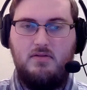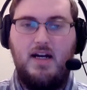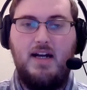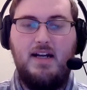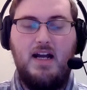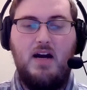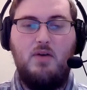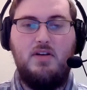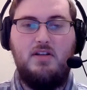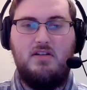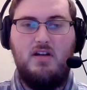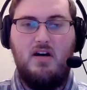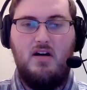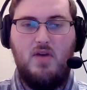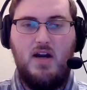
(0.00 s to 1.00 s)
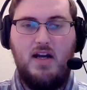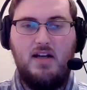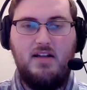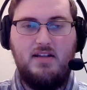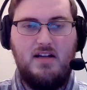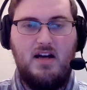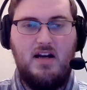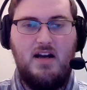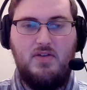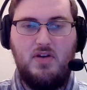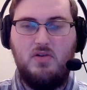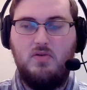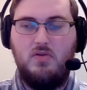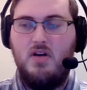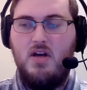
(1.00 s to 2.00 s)
And how it is not right, it's not
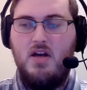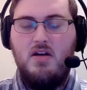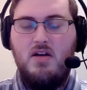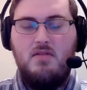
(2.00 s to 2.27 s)
ethical.